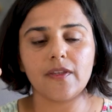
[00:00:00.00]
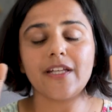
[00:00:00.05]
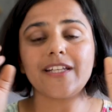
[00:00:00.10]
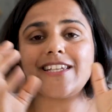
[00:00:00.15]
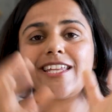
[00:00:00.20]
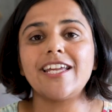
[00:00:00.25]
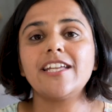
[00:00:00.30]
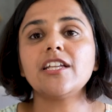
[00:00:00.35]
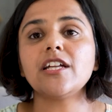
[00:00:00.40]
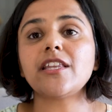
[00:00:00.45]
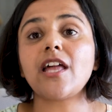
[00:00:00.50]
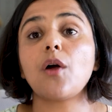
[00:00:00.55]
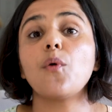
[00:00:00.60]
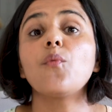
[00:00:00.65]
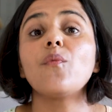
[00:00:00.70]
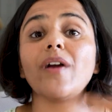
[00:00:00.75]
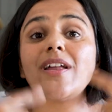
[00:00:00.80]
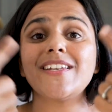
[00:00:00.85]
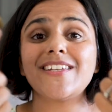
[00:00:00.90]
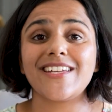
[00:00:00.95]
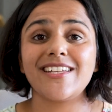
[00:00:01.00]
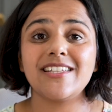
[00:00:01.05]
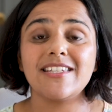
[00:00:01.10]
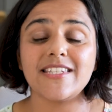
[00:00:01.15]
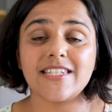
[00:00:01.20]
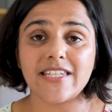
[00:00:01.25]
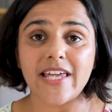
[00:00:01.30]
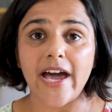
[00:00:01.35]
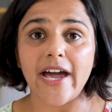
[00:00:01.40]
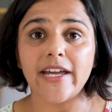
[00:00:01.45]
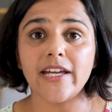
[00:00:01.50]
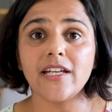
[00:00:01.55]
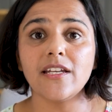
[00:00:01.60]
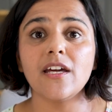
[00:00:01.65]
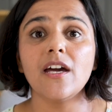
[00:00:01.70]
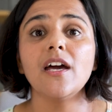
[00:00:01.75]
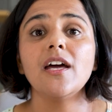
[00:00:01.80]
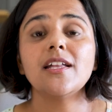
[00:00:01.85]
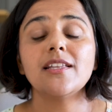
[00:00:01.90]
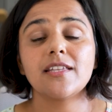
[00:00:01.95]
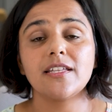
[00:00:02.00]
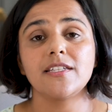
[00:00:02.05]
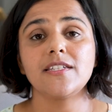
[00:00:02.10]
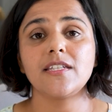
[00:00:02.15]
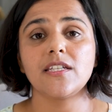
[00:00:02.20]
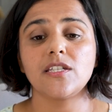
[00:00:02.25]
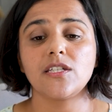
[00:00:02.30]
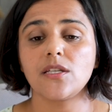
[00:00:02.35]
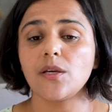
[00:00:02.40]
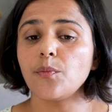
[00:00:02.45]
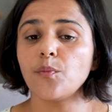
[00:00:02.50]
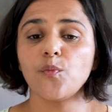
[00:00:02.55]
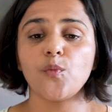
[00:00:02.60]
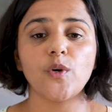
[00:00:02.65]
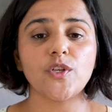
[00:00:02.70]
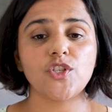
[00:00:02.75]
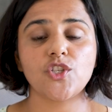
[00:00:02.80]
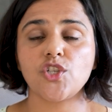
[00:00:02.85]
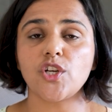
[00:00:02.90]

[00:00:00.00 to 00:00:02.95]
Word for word: the data that went inside this system was